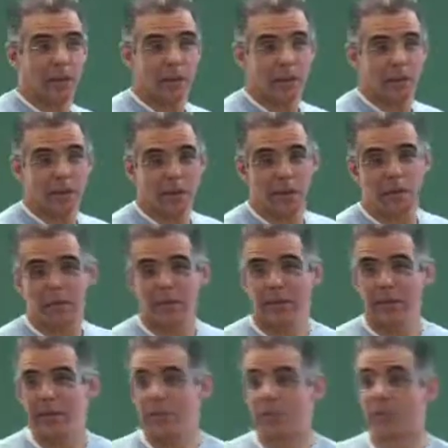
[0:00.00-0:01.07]
are
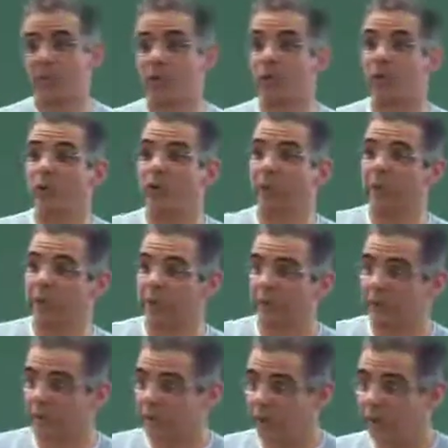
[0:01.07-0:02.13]
created to procreate,
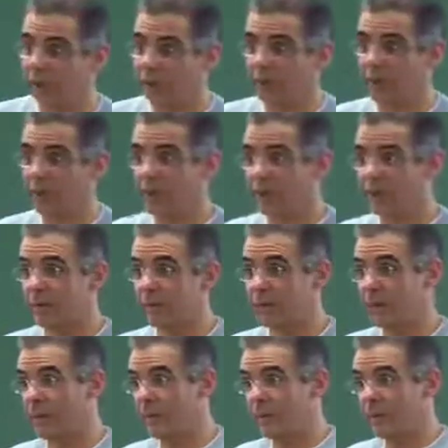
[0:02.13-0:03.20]
right?
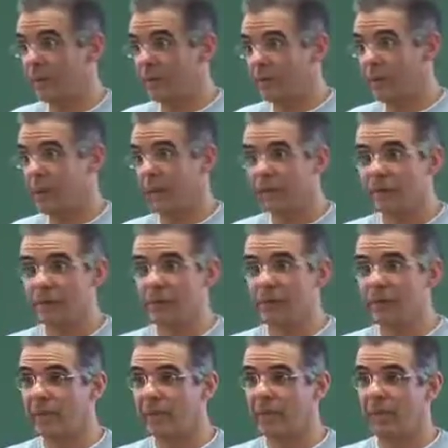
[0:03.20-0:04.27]
There are some
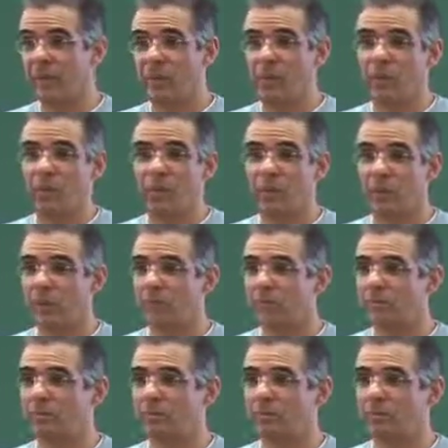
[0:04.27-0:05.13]
people who